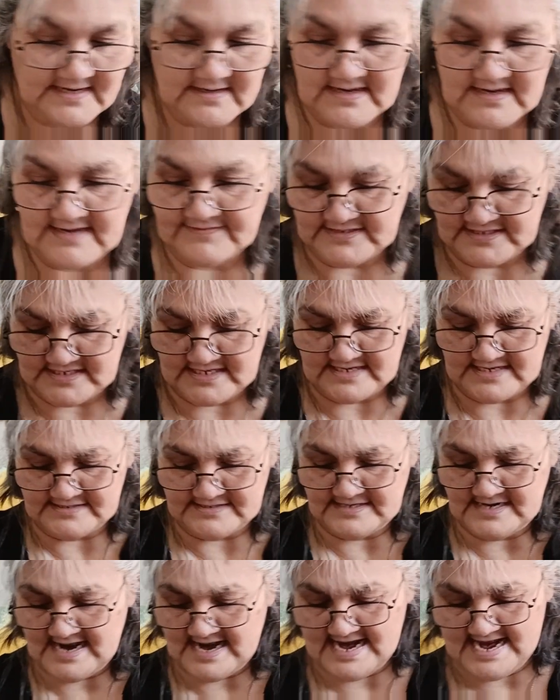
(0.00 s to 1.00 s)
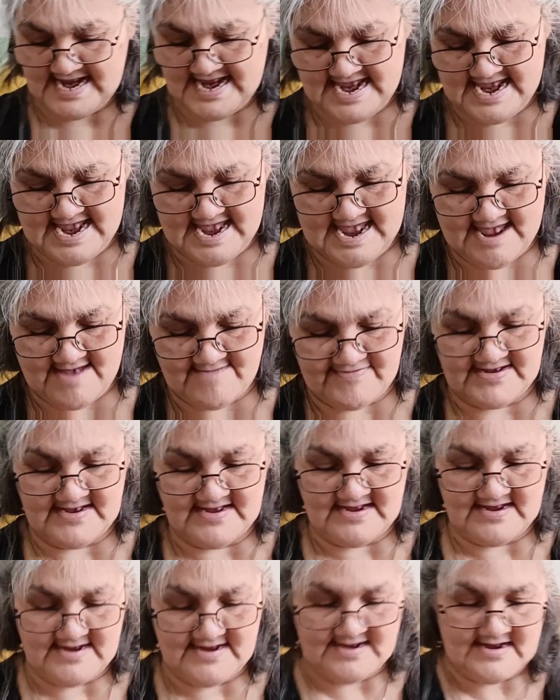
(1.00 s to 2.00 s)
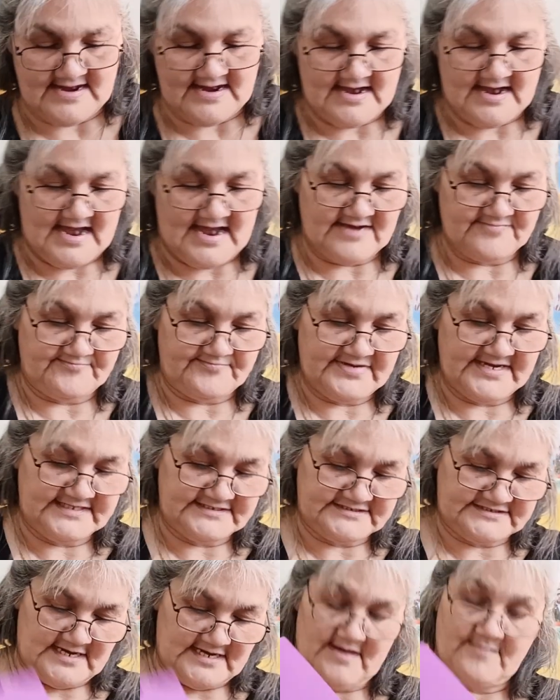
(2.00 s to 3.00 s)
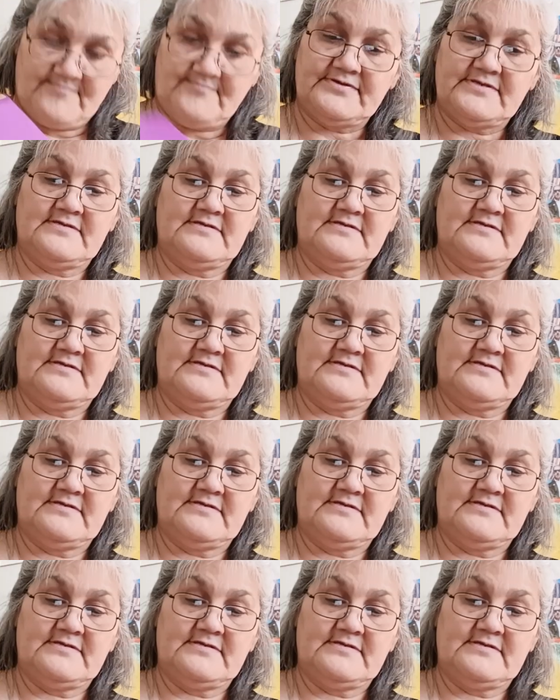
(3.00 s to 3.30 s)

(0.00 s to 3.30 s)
And then I picked up